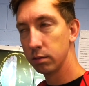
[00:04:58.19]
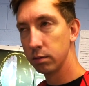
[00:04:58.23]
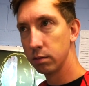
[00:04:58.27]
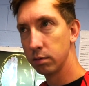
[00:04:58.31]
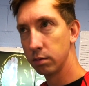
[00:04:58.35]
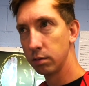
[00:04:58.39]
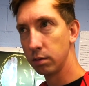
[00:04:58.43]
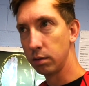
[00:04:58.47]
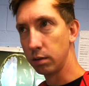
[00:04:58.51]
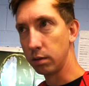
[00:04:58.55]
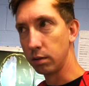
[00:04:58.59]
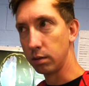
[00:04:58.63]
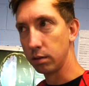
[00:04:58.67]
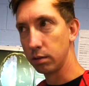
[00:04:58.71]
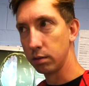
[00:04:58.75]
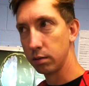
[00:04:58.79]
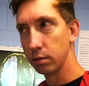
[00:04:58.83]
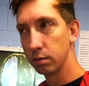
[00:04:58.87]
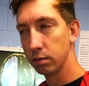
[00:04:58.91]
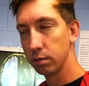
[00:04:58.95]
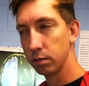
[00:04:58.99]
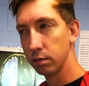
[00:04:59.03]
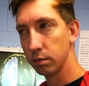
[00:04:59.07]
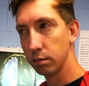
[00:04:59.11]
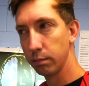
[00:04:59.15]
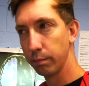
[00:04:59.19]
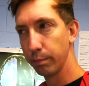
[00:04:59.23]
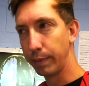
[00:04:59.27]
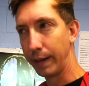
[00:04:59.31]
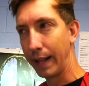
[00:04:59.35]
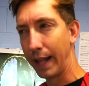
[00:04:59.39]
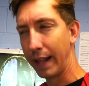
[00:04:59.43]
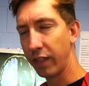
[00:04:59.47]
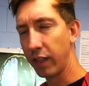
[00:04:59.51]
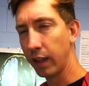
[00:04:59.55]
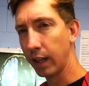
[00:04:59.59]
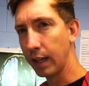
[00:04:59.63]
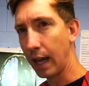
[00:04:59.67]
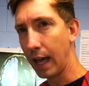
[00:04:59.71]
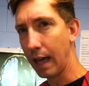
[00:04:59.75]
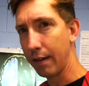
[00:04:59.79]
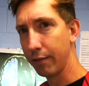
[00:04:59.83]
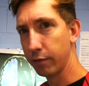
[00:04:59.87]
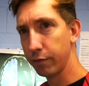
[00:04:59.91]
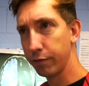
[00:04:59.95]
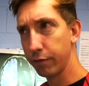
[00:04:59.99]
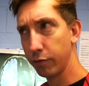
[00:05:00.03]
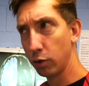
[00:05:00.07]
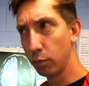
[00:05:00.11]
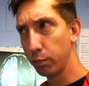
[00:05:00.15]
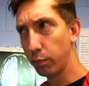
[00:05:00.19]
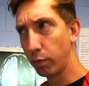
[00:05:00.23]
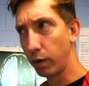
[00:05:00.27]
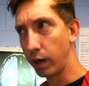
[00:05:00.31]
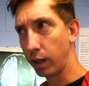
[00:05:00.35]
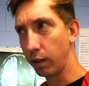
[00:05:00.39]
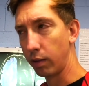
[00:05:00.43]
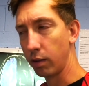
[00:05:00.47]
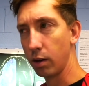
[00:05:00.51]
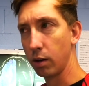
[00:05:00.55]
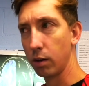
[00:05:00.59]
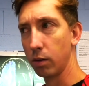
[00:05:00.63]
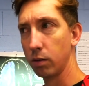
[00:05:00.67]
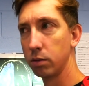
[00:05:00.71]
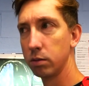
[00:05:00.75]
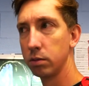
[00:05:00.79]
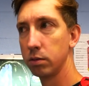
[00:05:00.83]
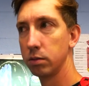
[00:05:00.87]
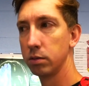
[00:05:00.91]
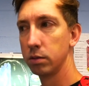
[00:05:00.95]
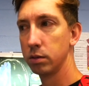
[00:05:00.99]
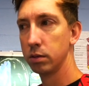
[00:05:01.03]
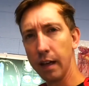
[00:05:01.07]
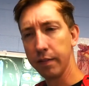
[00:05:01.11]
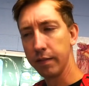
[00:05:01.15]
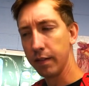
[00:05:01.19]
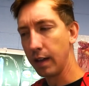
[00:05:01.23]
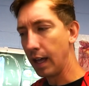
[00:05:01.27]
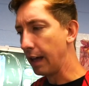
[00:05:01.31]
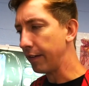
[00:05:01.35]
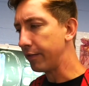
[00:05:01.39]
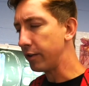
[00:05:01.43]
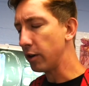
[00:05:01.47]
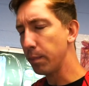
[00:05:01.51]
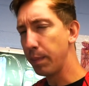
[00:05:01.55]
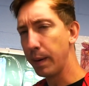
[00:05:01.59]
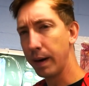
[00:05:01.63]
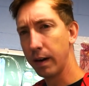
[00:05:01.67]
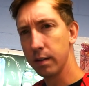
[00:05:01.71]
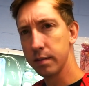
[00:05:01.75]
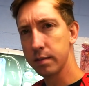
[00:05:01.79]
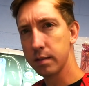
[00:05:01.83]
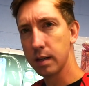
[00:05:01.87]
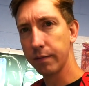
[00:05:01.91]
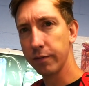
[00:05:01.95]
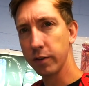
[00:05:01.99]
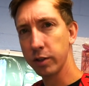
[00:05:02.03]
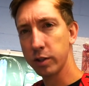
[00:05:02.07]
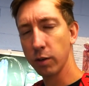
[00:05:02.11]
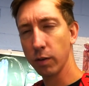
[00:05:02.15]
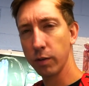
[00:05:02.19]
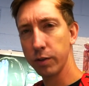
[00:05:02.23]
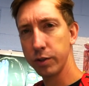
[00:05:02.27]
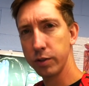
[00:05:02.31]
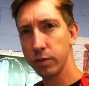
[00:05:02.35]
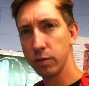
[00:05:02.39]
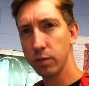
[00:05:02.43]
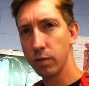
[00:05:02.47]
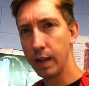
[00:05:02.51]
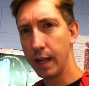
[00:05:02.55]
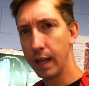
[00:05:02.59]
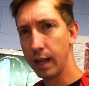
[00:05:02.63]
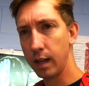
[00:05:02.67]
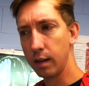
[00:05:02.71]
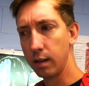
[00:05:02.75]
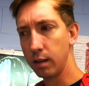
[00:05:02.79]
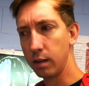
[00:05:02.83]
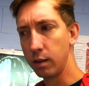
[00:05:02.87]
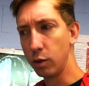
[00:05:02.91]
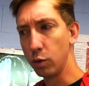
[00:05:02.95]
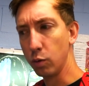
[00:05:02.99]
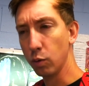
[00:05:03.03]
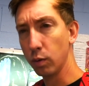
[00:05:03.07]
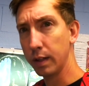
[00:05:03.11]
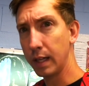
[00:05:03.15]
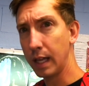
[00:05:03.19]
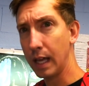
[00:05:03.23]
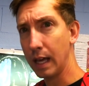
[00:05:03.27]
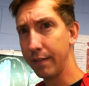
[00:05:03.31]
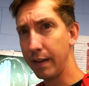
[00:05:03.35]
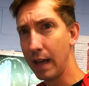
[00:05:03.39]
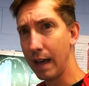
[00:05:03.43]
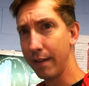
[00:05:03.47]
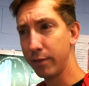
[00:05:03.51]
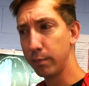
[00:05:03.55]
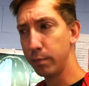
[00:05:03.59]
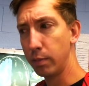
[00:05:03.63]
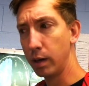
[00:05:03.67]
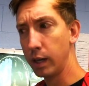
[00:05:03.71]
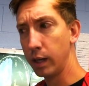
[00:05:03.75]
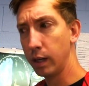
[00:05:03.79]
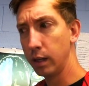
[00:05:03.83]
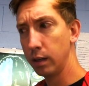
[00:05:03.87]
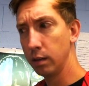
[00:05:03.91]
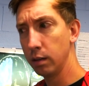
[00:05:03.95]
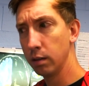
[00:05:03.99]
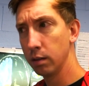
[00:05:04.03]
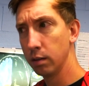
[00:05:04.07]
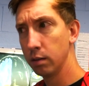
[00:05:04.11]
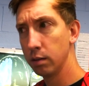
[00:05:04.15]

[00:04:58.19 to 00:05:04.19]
Huh. But I think I have a full brain, though. Have, have your parents ever told you that you only have half a brain?